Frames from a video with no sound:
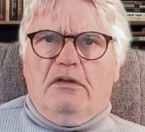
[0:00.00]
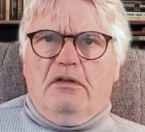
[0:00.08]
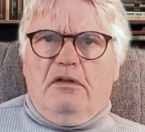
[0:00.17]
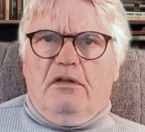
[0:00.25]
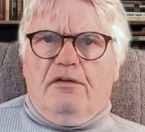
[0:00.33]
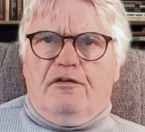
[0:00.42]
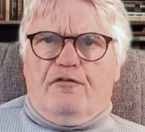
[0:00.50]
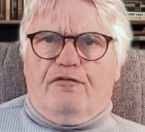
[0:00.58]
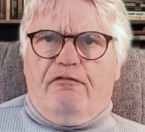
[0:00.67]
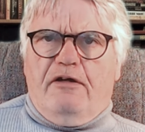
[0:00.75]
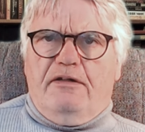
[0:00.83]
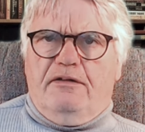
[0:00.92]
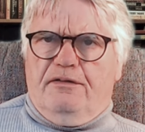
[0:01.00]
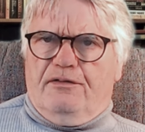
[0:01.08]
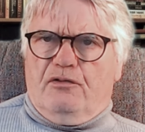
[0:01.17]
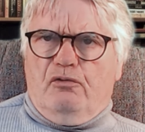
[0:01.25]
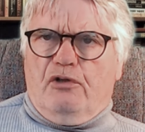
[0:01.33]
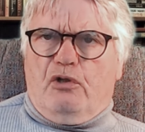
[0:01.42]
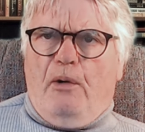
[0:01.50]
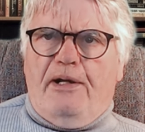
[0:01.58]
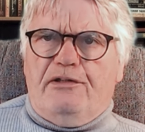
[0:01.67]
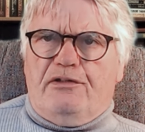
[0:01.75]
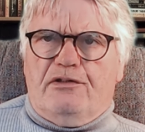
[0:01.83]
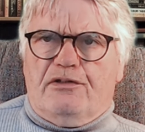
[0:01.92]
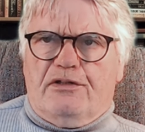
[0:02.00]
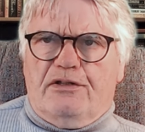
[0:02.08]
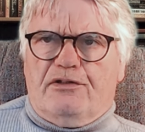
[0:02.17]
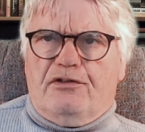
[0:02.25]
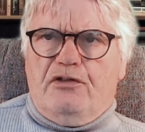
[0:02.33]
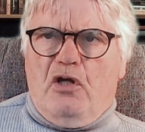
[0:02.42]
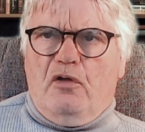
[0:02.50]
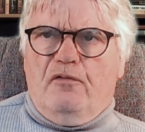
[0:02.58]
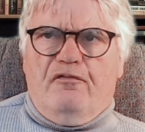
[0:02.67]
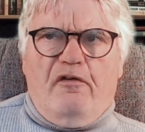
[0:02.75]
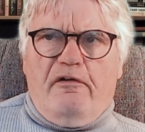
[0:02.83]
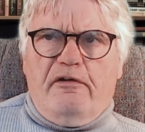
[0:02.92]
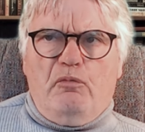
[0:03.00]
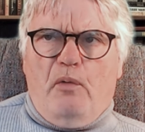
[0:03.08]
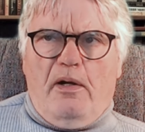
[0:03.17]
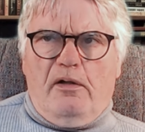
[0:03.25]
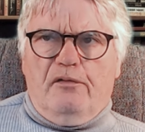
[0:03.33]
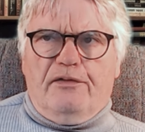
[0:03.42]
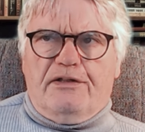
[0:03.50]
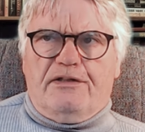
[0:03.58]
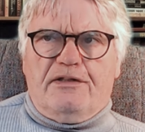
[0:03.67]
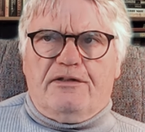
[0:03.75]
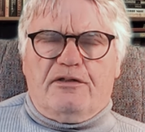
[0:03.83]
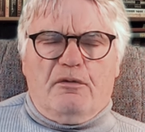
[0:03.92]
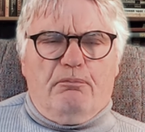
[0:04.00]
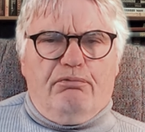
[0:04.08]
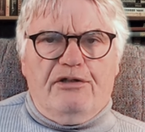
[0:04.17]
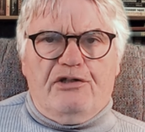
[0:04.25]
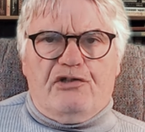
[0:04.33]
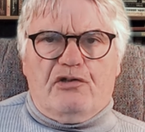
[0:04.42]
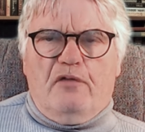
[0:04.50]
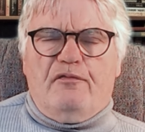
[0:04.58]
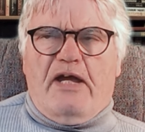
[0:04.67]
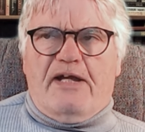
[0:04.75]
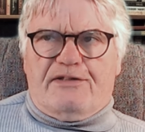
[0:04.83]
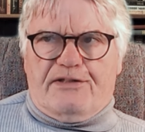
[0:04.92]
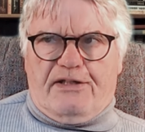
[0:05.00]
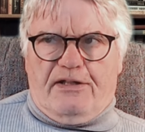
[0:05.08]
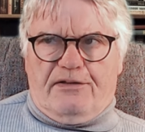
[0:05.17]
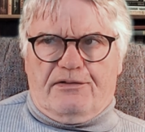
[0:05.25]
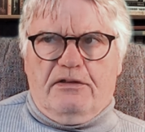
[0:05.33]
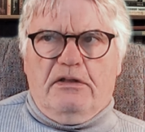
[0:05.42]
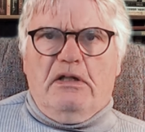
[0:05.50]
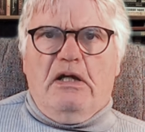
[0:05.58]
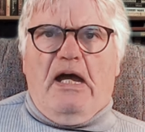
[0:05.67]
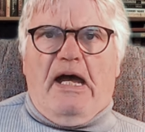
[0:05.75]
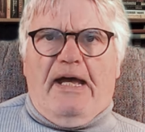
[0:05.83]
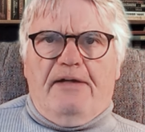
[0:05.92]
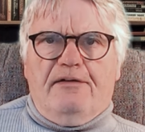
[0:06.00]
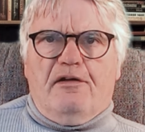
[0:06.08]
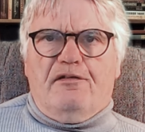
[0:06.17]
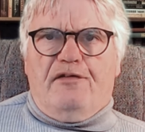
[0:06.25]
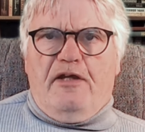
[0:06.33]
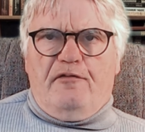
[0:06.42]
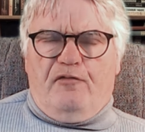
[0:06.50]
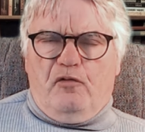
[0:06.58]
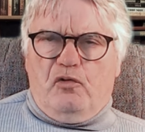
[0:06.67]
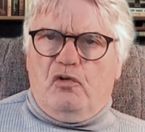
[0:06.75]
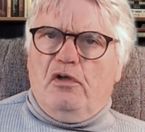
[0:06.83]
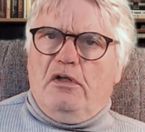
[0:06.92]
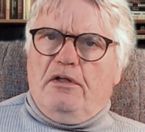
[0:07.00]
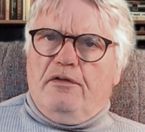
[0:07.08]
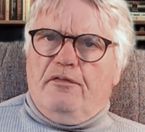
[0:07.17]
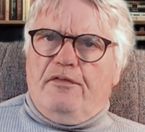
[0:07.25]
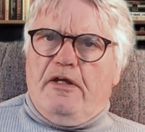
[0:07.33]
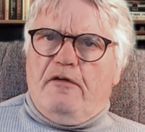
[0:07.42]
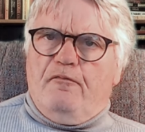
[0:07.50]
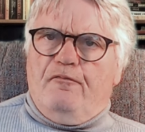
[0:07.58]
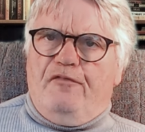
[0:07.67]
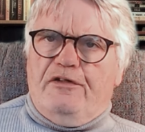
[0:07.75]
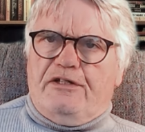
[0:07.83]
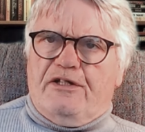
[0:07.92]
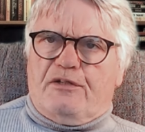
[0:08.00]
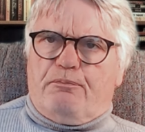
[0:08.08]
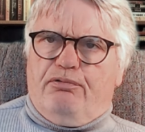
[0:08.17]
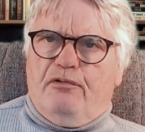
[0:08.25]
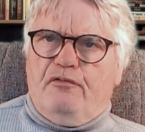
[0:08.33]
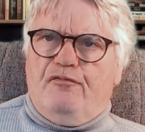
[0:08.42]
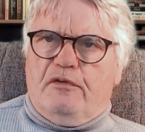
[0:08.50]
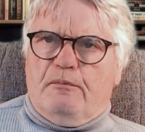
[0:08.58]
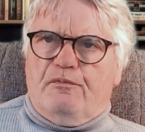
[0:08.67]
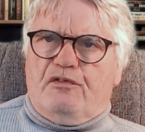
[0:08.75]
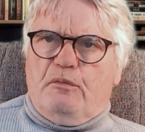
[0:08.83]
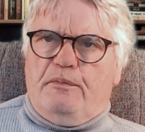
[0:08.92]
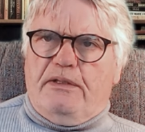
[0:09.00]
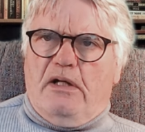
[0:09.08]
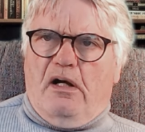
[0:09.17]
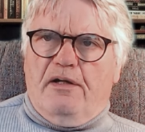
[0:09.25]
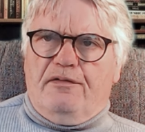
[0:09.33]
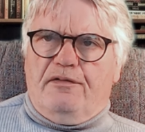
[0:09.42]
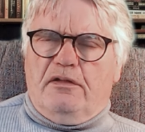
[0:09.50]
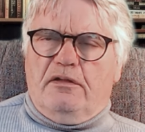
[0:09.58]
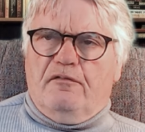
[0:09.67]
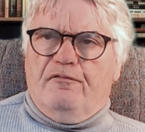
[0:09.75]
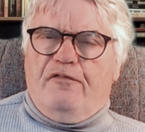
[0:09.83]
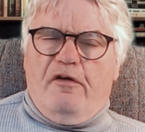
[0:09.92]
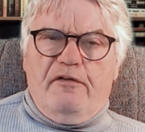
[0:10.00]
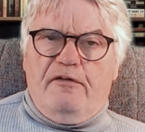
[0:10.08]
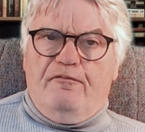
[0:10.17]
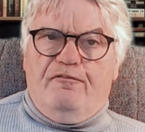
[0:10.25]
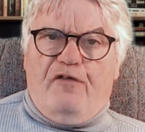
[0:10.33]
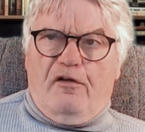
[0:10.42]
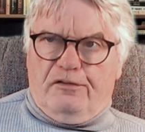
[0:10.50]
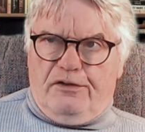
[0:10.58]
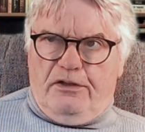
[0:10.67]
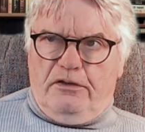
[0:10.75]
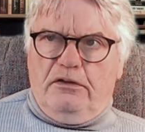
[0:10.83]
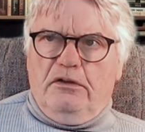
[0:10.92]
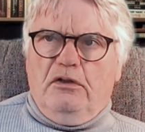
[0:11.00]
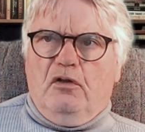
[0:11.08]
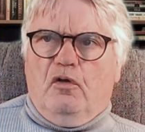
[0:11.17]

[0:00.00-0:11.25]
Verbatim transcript: The friends or acquaintances know very well that it is a breach of etiquette, and therefore their visits prove them to be either very vulgar or